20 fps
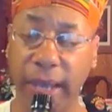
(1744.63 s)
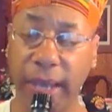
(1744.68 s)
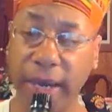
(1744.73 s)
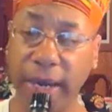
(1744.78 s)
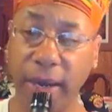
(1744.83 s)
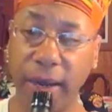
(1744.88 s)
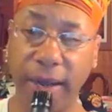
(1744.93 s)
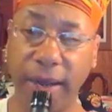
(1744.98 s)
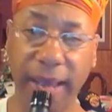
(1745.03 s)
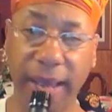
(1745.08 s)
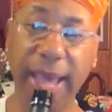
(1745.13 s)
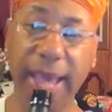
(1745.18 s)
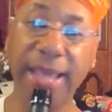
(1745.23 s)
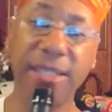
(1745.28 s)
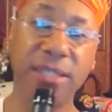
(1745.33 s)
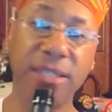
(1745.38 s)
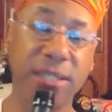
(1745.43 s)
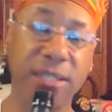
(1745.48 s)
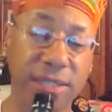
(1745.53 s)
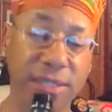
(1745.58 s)
And
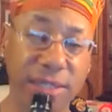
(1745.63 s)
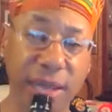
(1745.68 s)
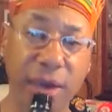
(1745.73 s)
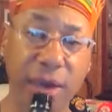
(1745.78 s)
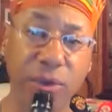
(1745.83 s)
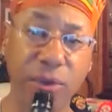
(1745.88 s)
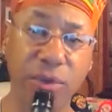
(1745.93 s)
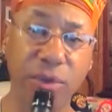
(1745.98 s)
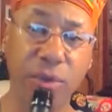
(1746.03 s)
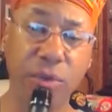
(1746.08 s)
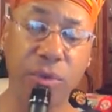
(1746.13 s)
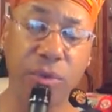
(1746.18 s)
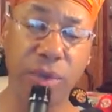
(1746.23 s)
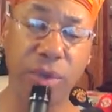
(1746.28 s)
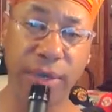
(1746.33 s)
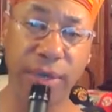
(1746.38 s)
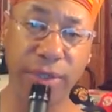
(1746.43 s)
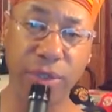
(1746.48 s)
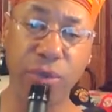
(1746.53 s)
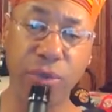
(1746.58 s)
hazing is also
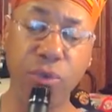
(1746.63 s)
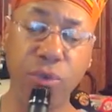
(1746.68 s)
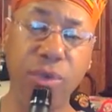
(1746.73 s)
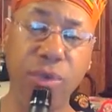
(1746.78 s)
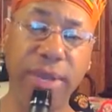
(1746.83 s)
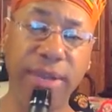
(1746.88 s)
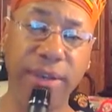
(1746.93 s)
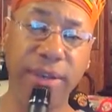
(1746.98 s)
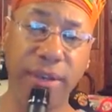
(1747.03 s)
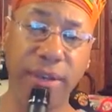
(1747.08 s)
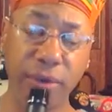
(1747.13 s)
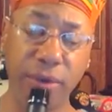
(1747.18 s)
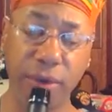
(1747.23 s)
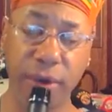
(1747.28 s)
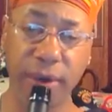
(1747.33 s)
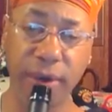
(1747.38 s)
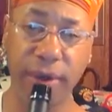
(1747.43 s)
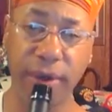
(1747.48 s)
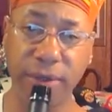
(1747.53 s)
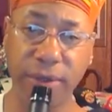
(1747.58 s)
a tool that the
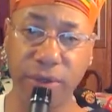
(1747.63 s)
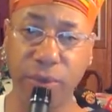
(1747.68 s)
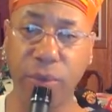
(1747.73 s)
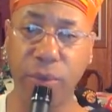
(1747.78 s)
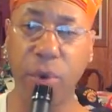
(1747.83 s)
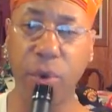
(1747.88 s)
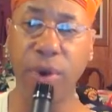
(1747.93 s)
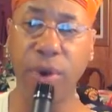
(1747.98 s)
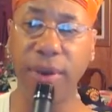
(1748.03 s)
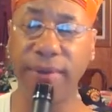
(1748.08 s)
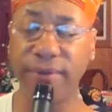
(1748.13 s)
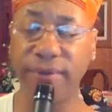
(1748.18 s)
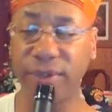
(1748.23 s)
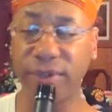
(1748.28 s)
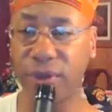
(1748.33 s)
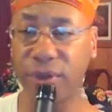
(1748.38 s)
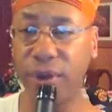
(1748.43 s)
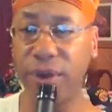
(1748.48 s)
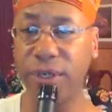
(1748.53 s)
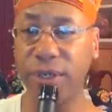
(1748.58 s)
sorority and
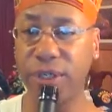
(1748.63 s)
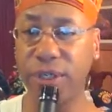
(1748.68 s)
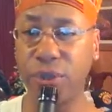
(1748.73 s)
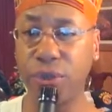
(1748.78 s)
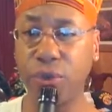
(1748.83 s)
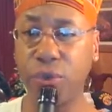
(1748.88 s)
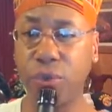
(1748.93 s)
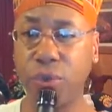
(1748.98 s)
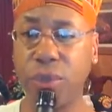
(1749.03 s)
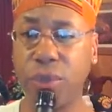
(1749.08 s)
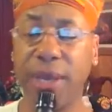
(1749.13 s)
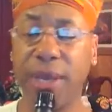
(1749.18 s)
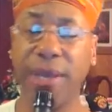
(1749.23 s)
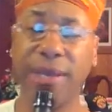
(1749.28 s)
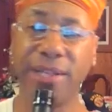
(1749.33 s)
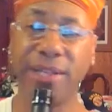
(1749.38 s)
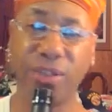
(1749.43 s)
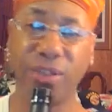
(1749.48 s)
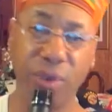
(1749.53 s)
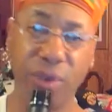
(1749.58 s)
fraternities use
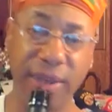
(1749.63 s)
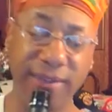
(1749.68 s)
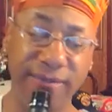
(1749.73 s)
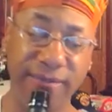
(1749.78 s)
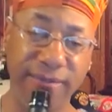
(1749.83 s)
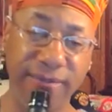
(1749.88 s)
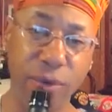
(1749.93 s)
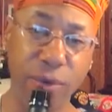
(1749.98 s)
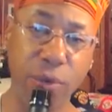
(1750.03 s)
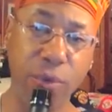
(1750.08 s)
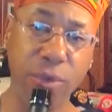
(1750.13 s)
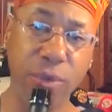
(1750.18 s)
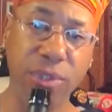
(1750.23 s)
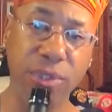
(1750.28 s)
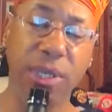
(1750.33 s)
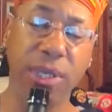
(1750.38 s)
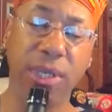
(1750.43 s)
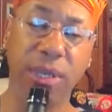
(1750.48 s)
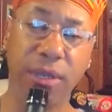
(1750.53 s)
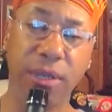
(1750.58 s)
to
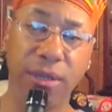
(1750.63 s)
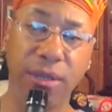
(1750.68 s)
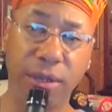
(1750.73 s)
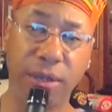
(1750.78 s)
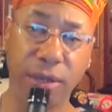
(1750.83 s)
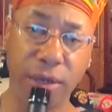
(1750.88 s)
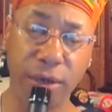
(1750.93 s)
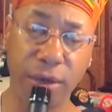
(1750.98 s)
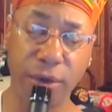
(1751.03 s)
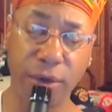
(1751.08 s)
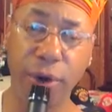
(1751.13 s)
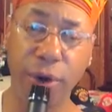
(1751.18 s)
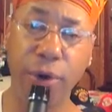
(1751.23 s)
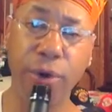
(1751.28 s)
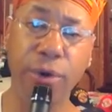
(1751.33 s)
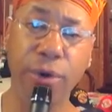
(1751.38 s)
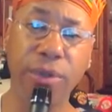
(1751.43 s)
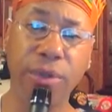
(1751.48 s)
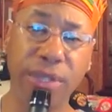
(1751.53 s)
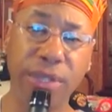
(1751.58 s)
influence little
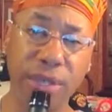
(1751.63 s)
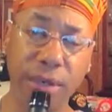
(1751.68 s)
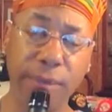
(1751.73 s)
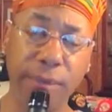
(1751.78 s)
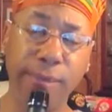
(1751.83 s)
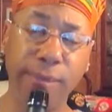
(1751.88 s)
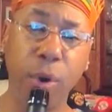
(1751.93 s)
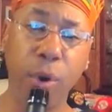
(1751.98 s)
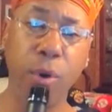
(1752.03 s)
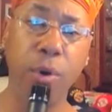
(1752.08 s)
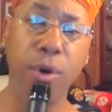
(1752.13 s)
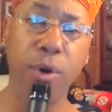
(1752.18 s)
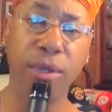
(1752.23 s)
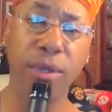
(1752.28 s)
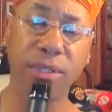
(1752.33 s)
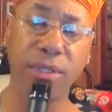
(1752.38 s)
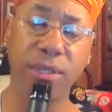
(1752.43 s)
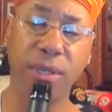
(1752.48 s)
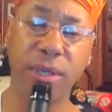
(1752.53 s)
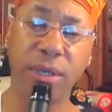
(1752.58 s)
girls and little
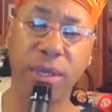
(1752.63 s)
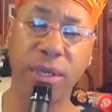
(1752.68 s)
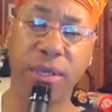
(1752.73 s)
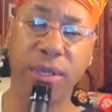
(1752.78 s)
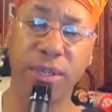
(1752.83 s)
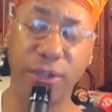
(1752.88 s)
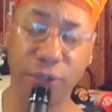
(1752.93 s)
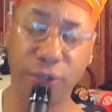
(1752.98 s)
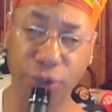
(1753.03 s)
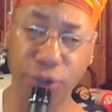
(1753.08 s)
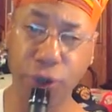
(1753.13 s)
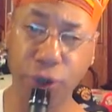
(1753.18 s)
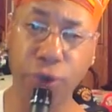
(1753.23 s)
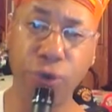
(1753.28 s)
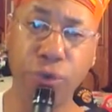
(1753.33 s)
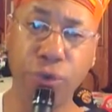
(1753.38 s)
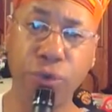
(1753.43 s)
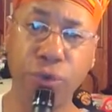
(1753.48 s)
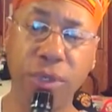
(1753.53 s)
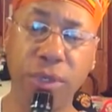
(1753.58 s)
boys, the
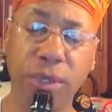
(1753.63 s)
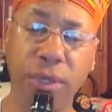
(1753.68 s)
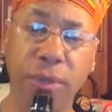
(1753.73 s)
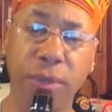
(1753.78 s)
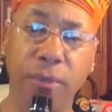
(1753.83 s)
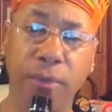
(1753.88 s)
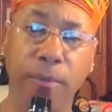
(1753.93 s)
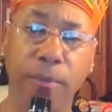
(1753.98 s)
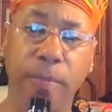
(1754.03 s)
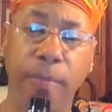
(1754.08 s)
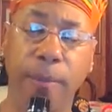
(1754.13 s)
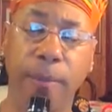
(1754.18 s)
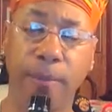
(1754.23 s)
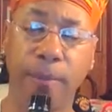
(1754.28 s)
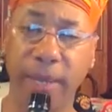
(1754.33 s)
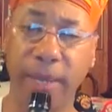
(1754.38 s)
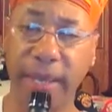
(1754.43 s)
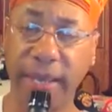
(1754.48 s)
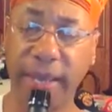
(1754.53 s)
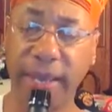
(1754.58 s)
children,
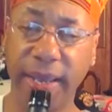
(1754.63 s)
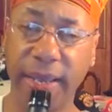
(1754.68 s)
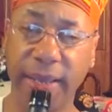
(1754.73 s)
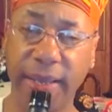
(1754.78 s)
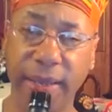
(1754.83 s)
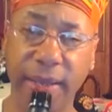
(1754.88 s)
and